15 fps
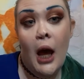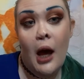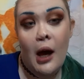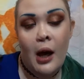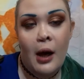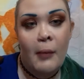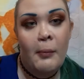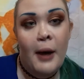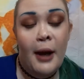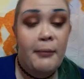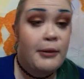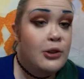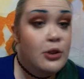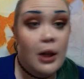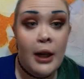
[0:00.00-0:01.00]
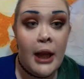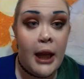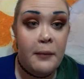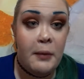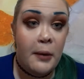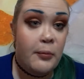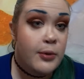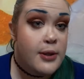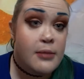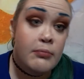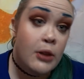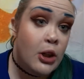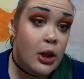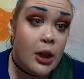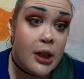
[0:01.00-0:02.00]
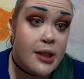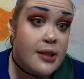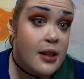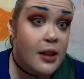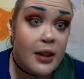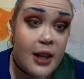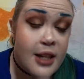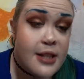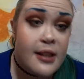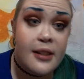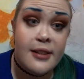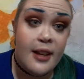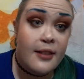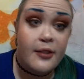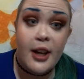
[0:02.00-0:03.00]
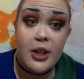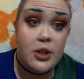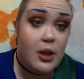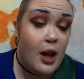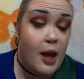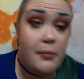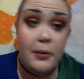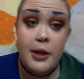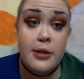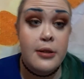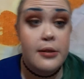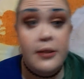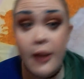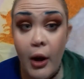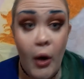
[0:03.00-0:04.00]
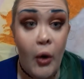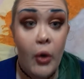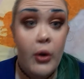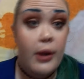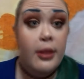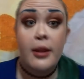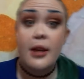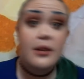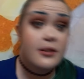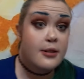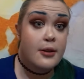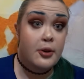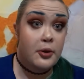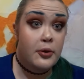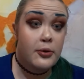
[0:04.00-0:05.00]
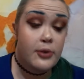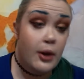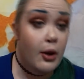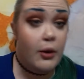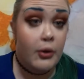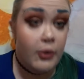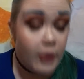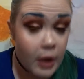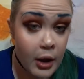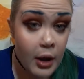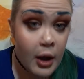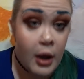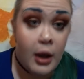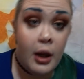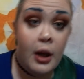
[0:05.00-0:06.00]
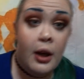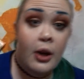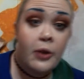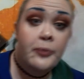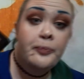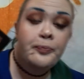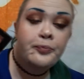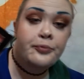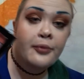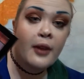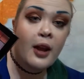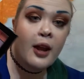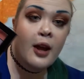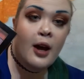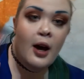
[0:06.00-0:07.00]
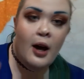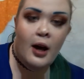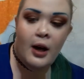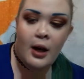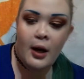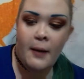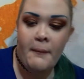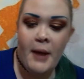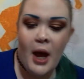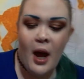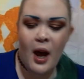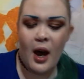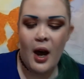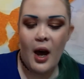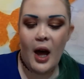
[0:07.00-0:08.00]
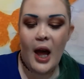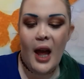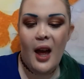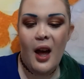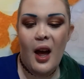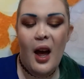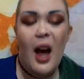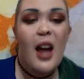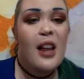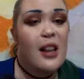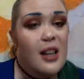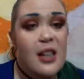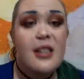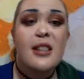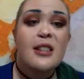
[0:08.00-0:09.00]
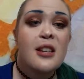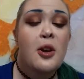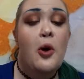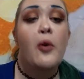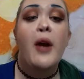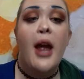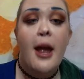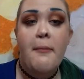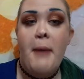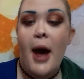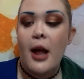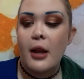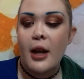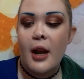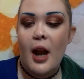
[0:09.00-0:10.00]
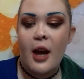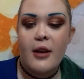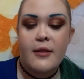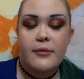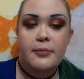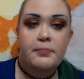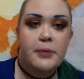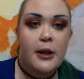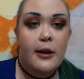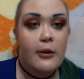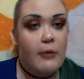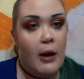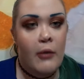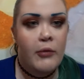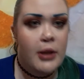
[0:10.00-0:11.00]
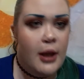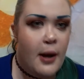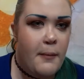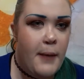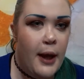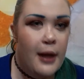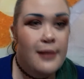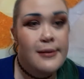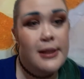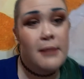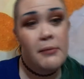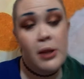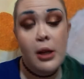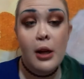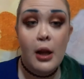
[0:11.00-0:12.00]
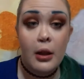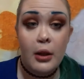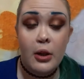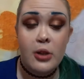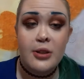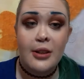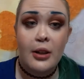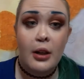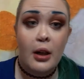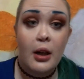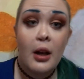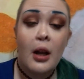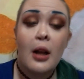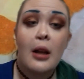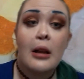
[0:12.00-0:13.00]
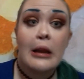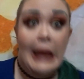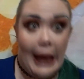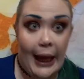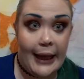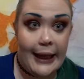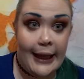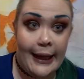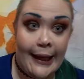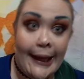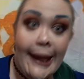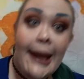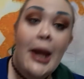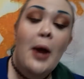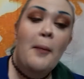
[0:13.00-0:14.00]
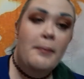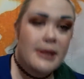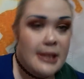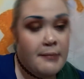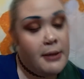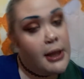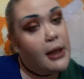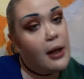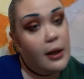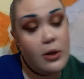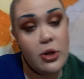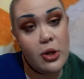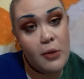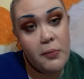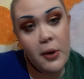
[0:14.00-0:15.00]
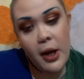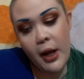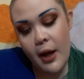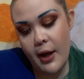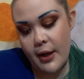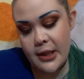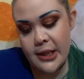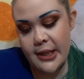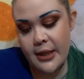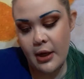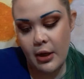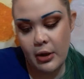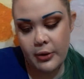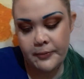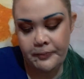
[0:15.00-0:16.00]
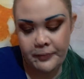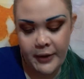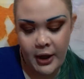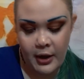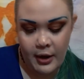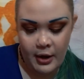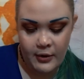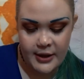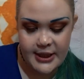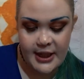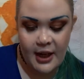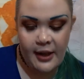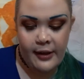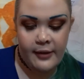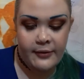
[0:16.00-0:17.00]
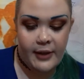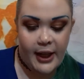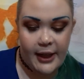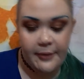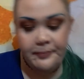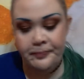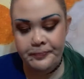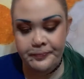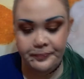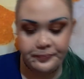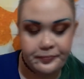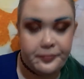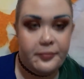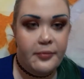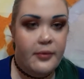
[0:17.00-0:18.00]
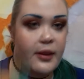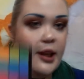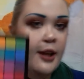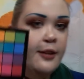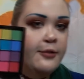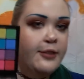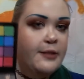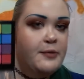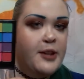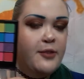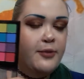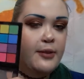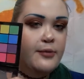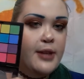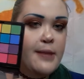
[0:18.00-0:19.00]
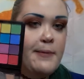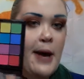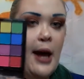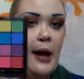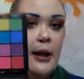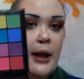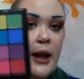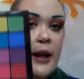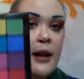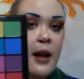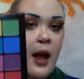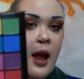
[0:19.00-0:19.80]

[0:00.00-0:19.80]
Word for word: Um, I've been trying to keep up with some looks, at least because I've actually had places to go and things to do, so, you know. Um, this is an okay palette. I've played around with it a bit, and some of the colors are lacking, but some of the colors are pretty good. So, you know, it's kind of like a fifty fifty palette.